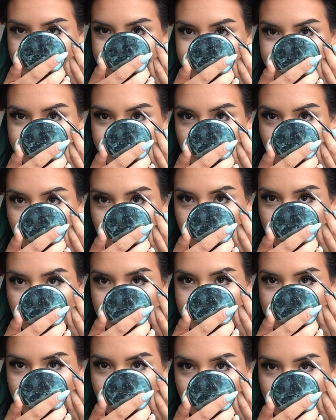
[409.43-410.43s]
I follow
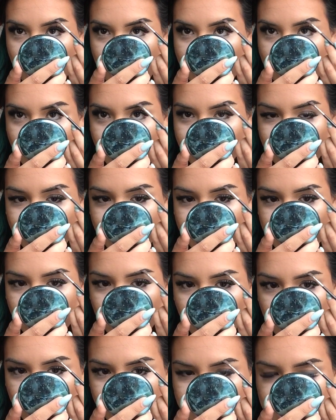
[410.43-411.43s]
that line right
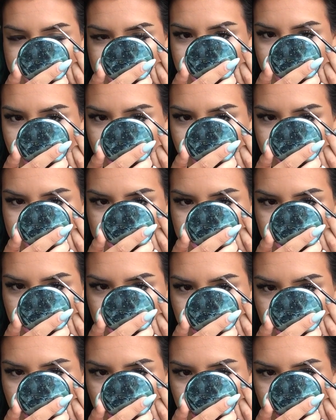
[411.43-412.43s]
there where we stopped.
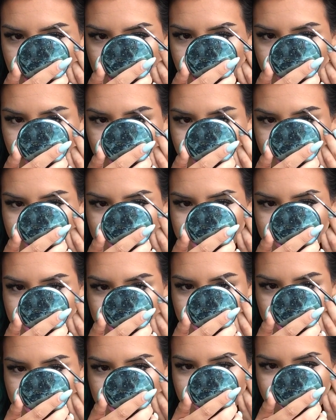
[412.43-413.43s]
And then I
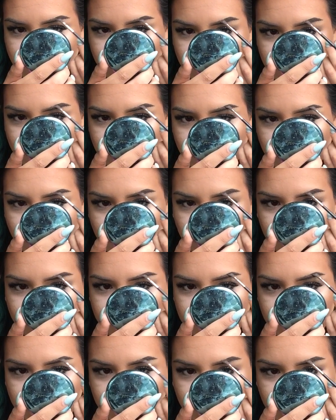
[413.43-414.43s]
very,
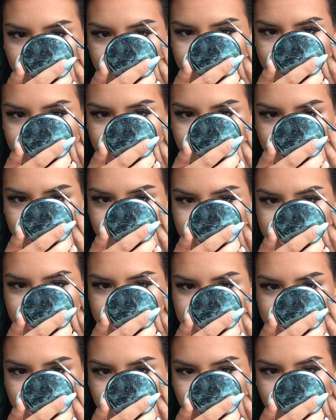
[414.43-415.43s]
very lightly
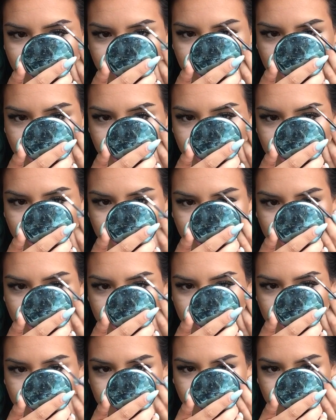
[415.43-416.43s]
just start fading it
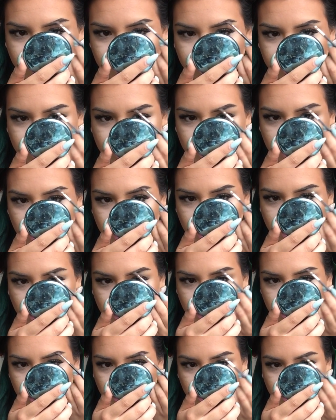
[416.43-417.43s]

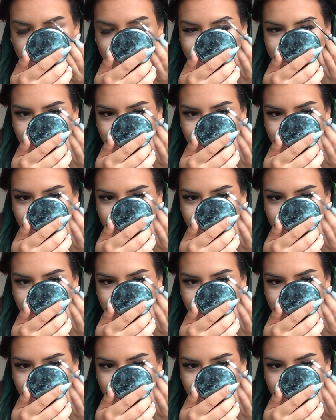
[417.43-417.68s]
in.